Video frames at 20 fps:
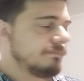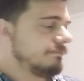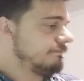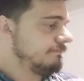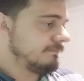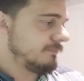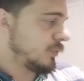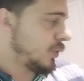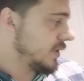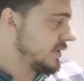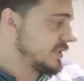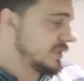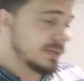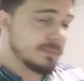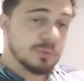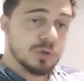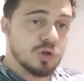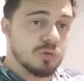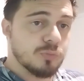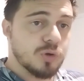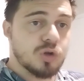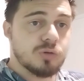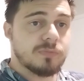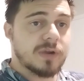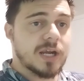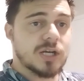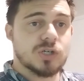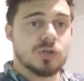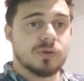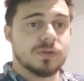a blue moon,
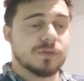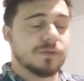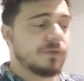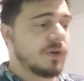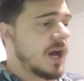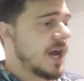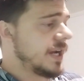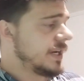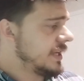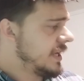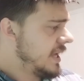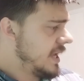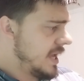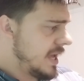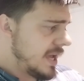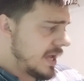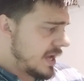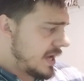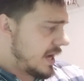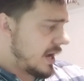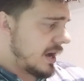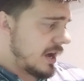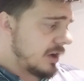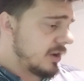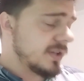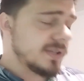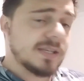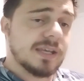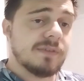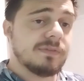make sure it's fine. I
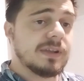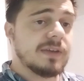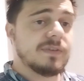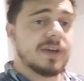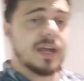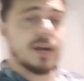honestly have never had a